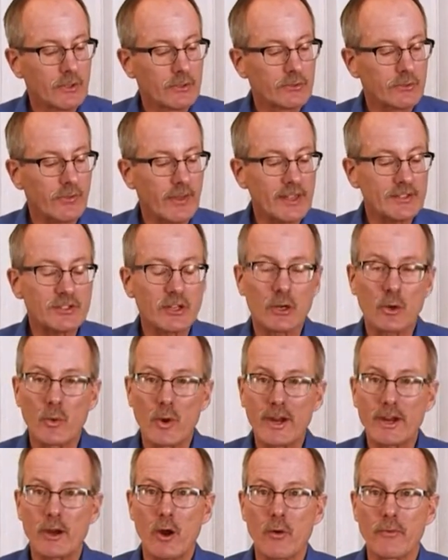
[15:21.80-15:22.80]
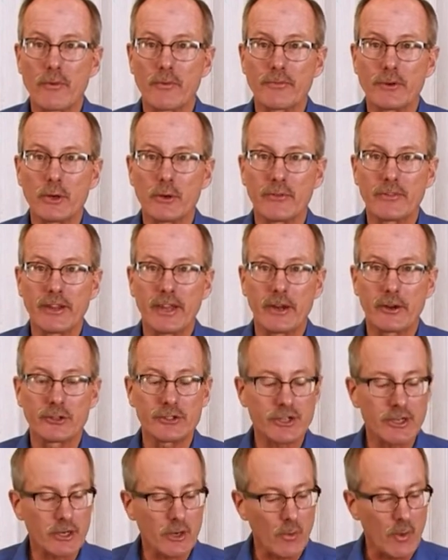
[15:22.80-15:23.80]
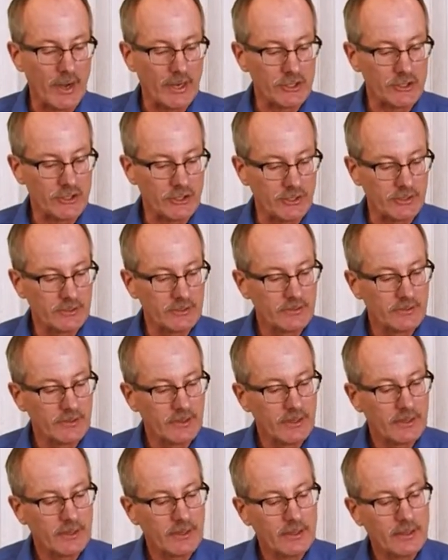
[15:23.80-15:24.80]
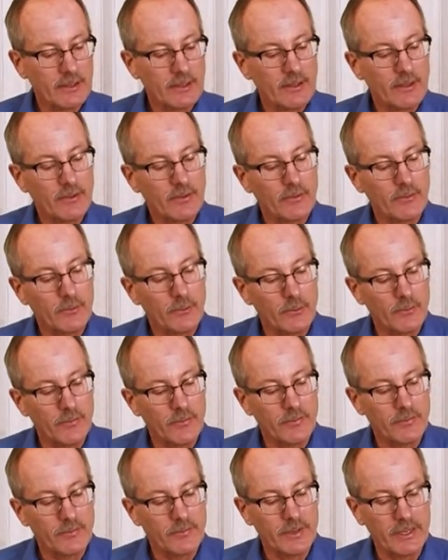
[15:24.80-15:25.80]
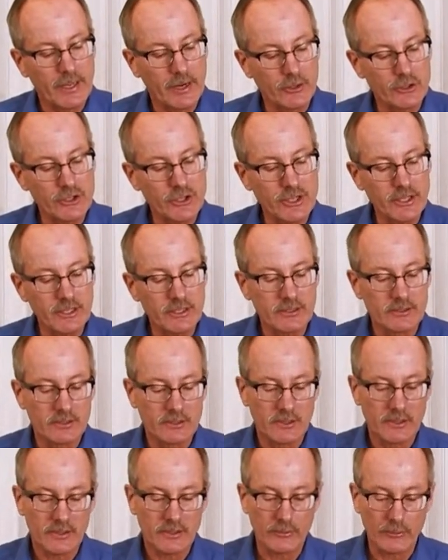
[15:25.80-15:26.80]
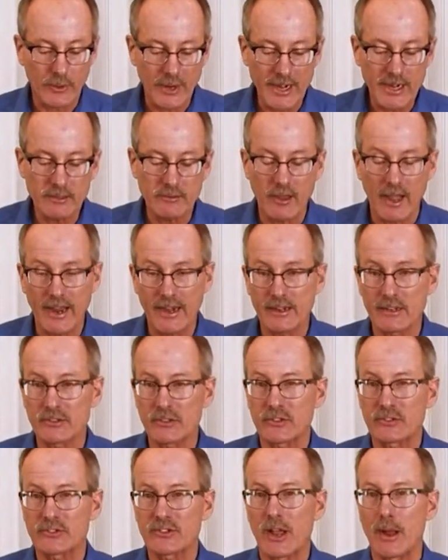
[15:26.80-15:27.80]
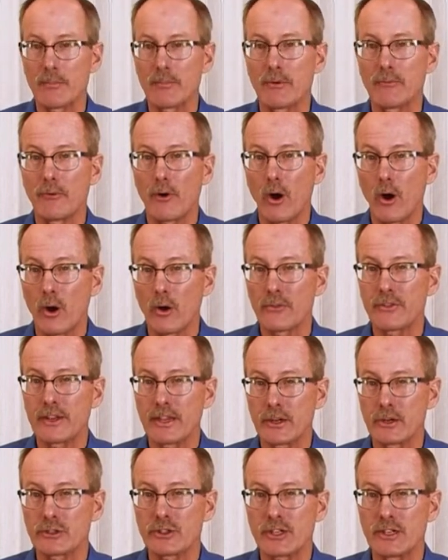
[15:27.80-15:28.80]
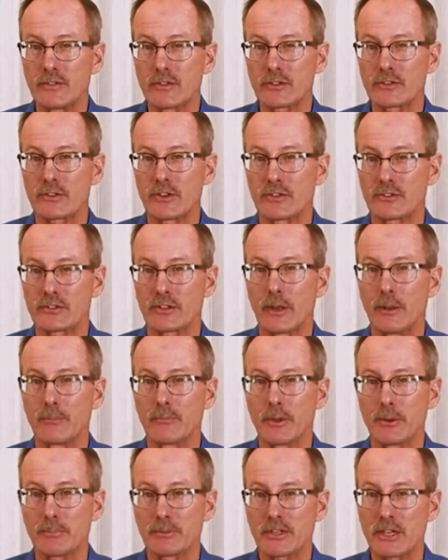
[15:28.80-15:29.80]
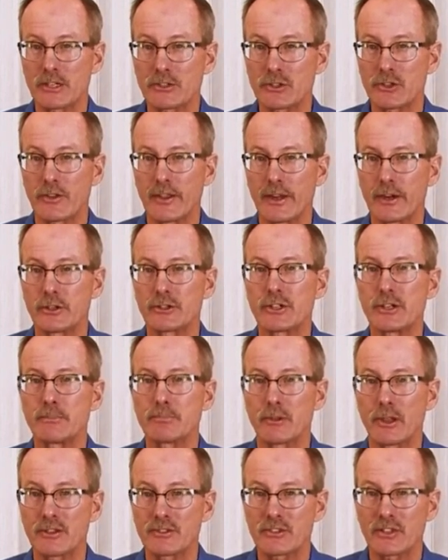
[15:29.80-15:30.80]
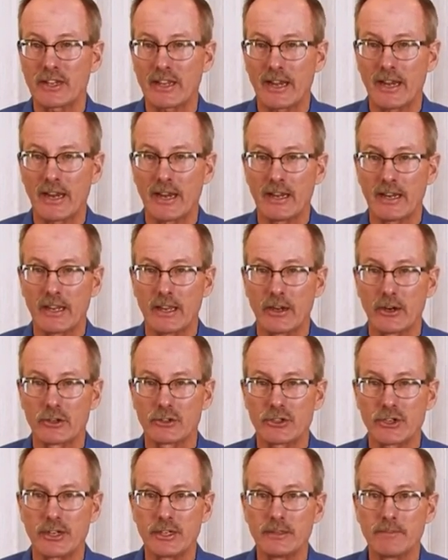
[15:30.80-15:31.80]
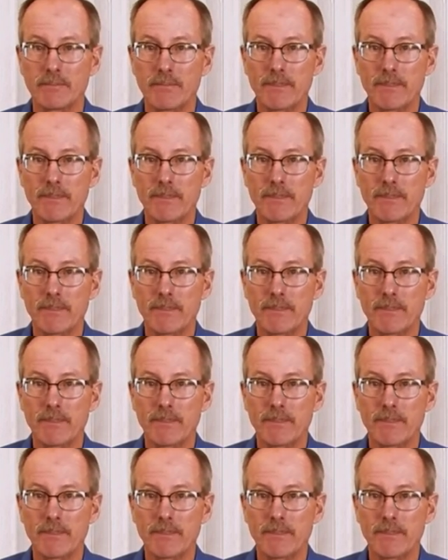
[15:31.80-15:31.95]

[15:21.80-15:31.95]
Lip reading: So that's a quick overview of the energy equation. The energy grade line is a sum of all the energy in the system, the potential energy plus the kinetic energy.